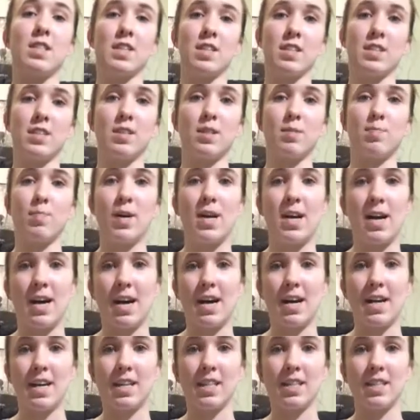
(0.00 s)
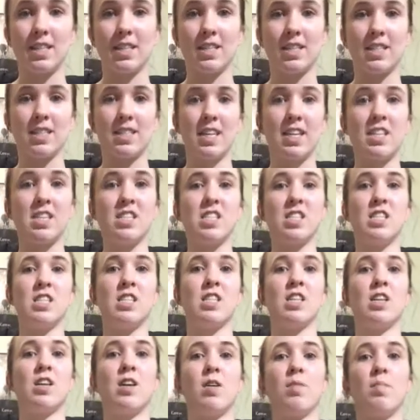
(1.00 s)
the spy sent
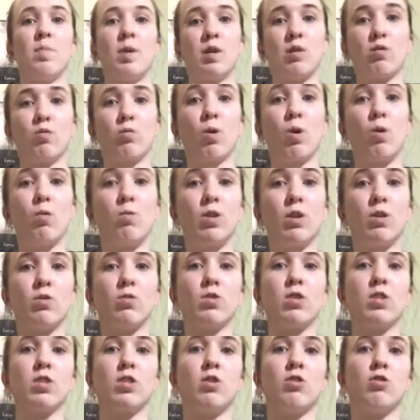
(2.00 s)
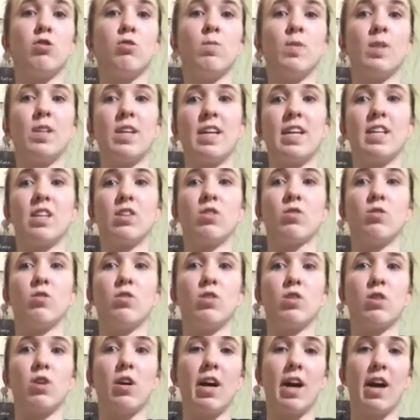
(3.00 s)
by Kronos to, like,
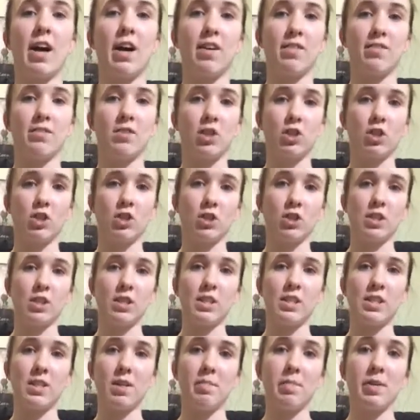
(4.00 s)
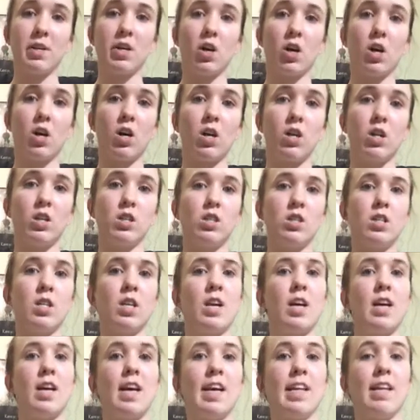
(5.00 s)
look after the demigods,
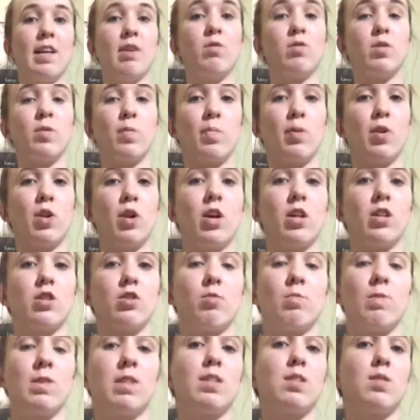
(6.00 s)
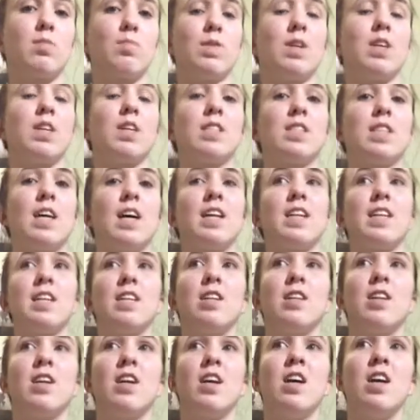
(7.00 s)
and that was a plot twist, because I
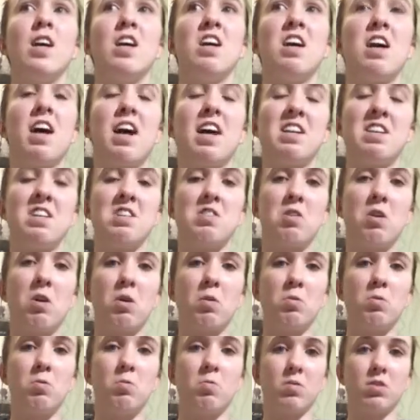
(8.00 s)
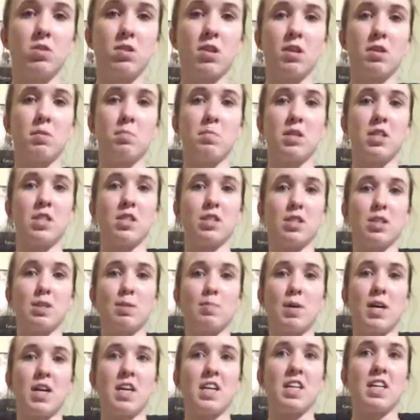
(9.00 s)
didn't know who was gonna be the
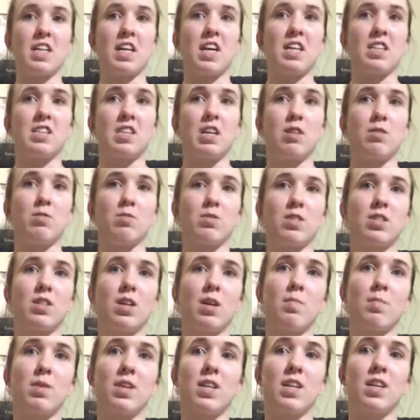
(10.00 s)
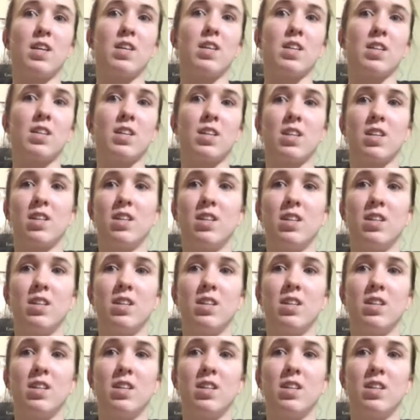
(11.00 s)
spy. I thought it was gonna be, like,